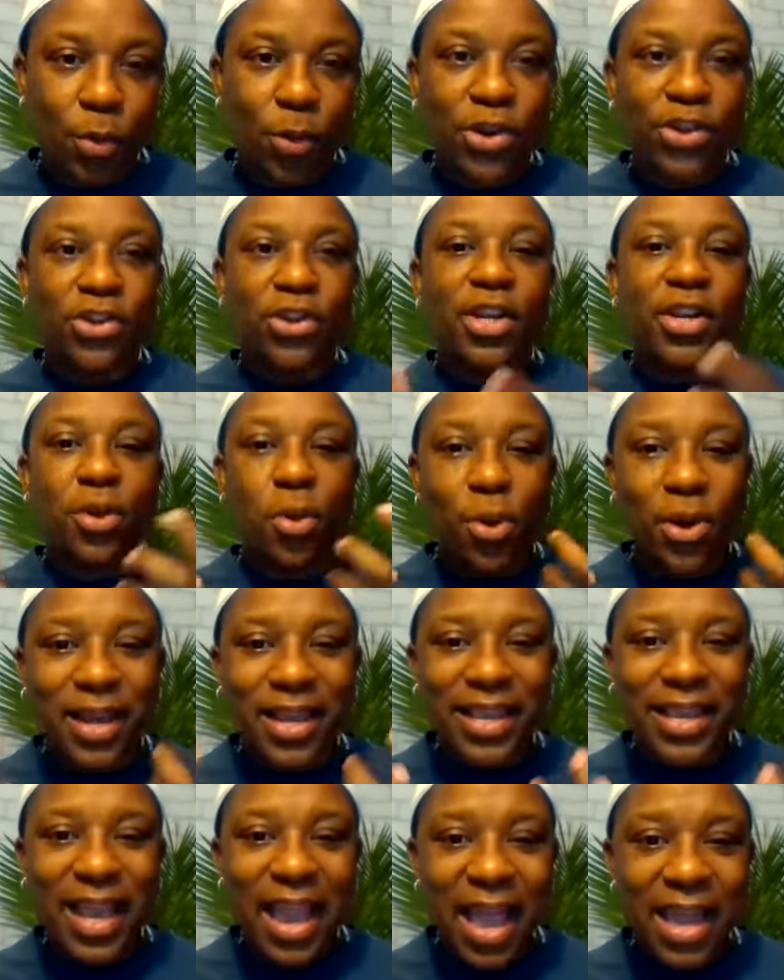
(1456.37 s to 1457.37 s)
where you can
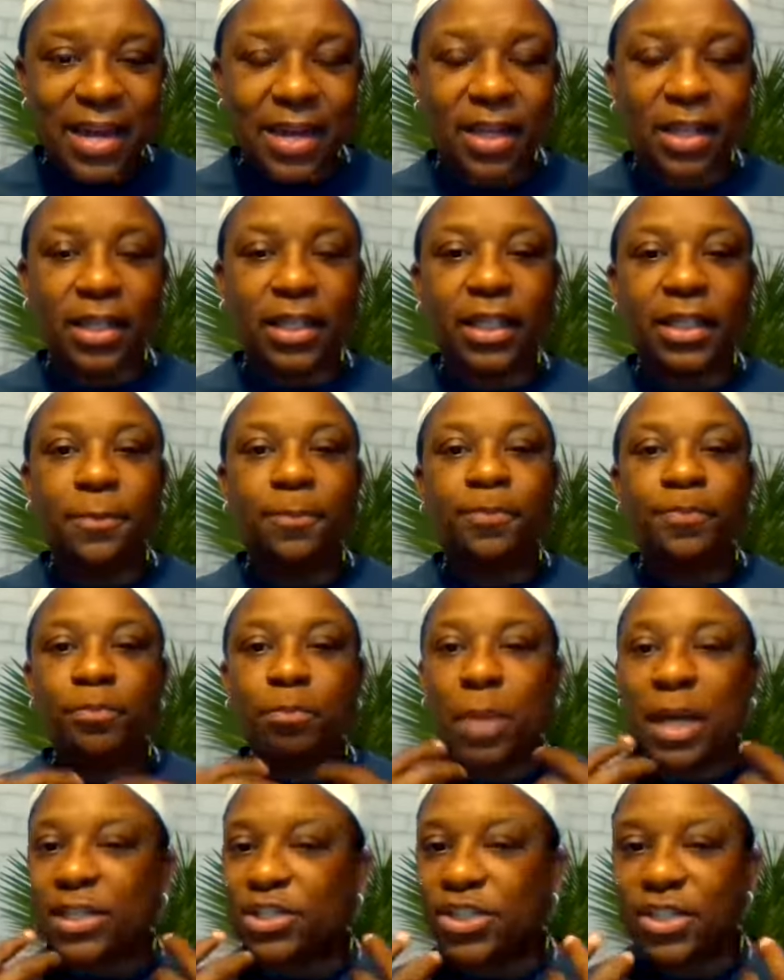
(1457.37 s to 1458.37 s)
organically,
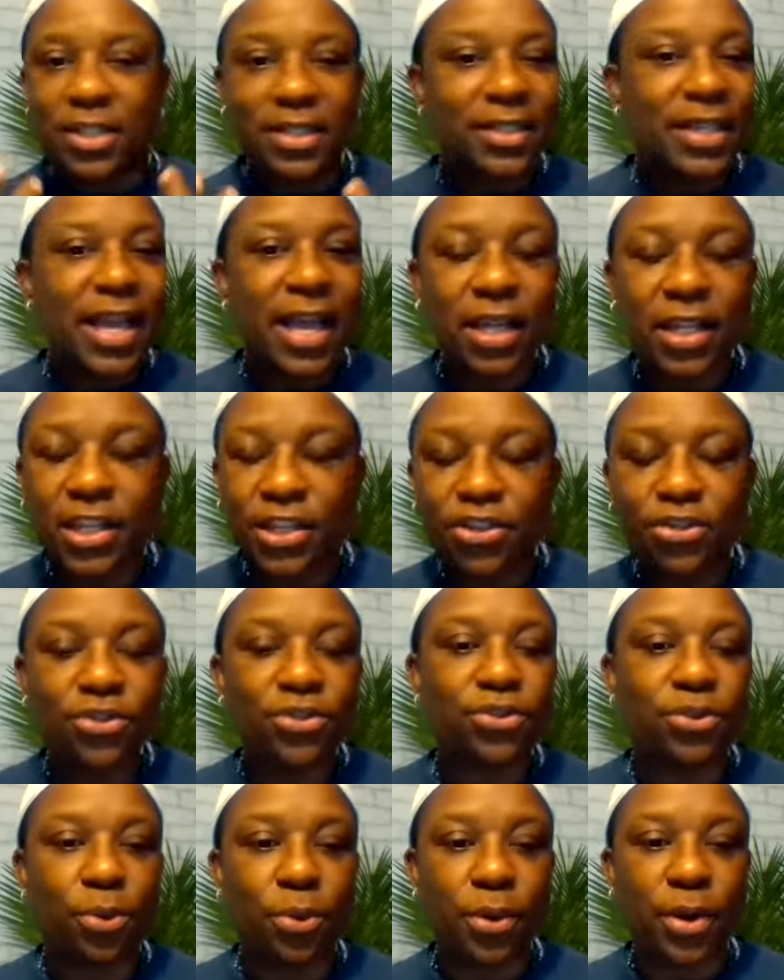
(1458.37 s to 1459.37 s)
by just telling
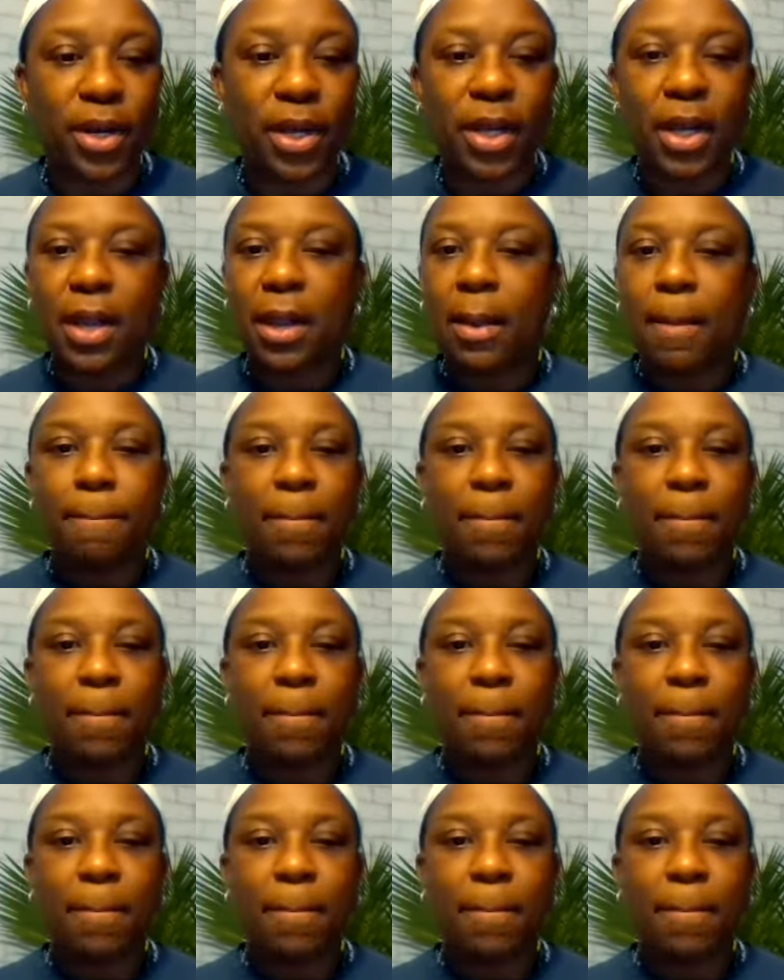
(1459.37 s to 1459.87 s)
your story,